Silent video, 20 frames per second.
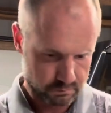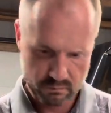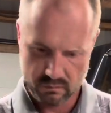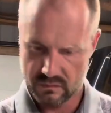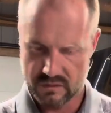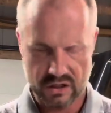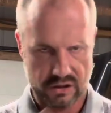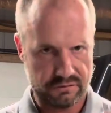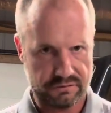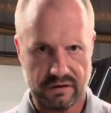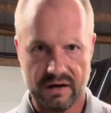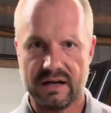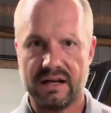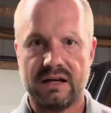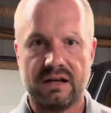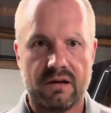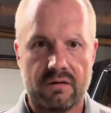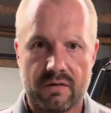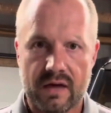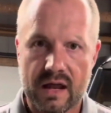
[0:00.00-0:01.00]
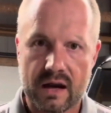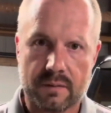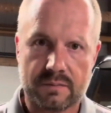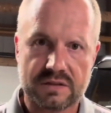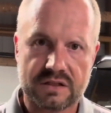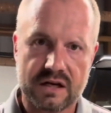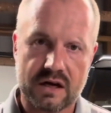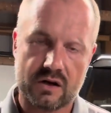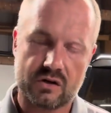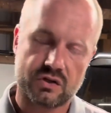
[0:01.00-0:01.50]
Don't find any of that
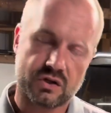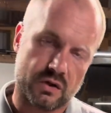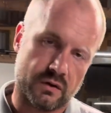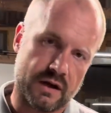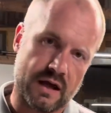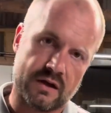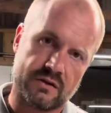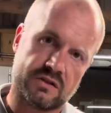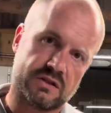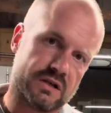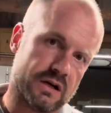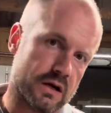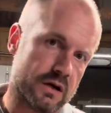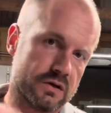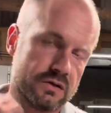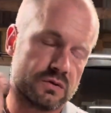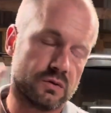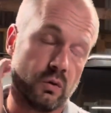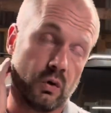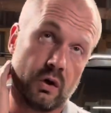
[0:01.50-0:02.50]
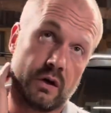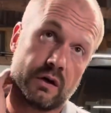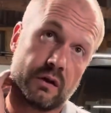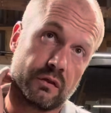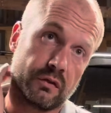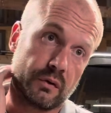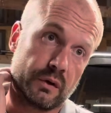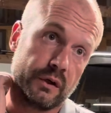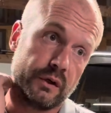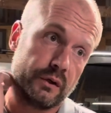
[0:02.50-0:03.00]
upstairs. Go downstairs, looking
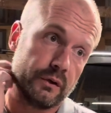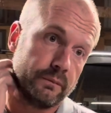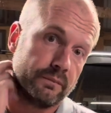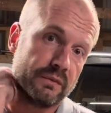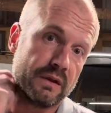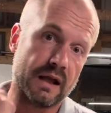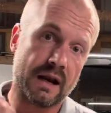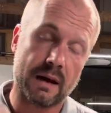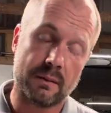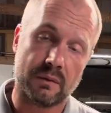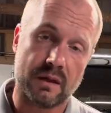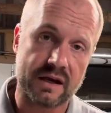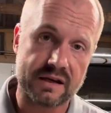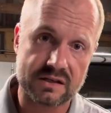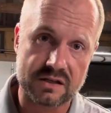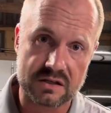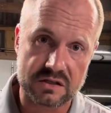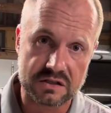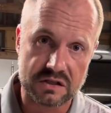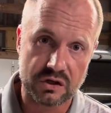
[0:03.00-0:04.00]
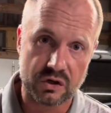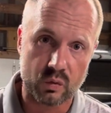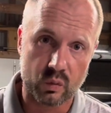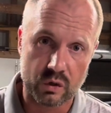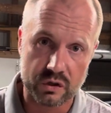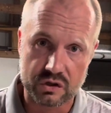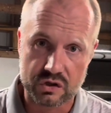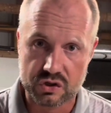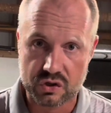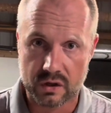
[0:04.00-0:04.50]
through, and I'm licensed to do
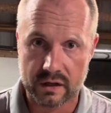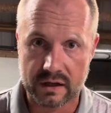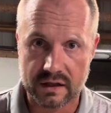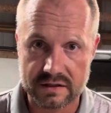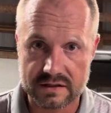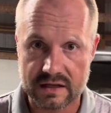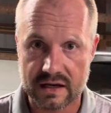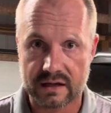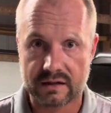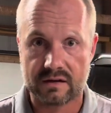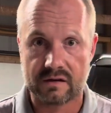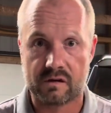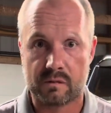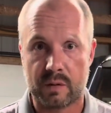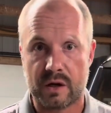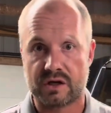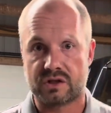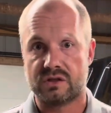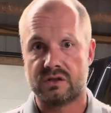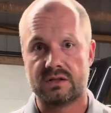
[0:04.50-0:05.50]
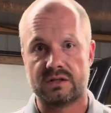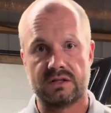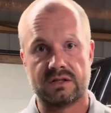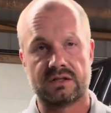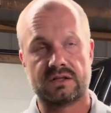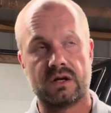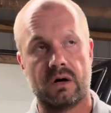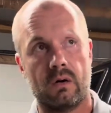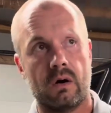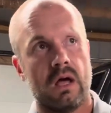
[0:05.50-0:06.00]
wood-destroying insect inspections. And
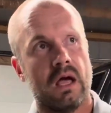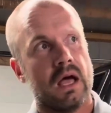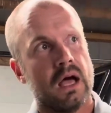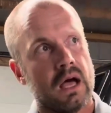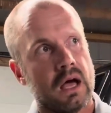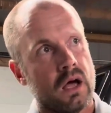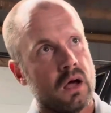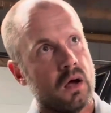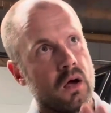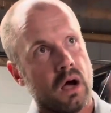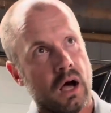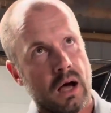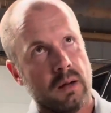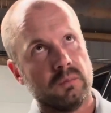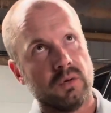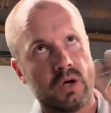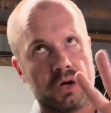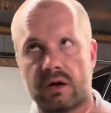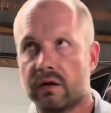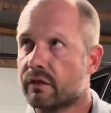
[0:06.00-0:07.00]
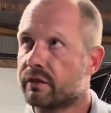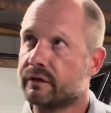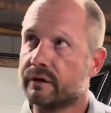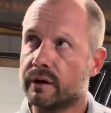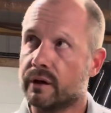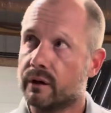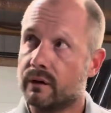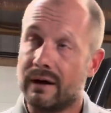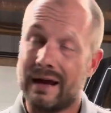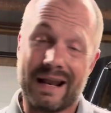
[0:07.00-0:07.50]
so I'm looking
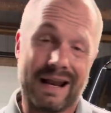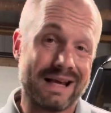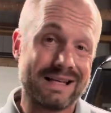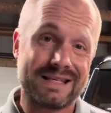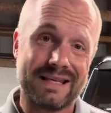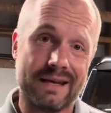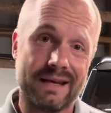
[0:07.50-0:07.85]
through, and I see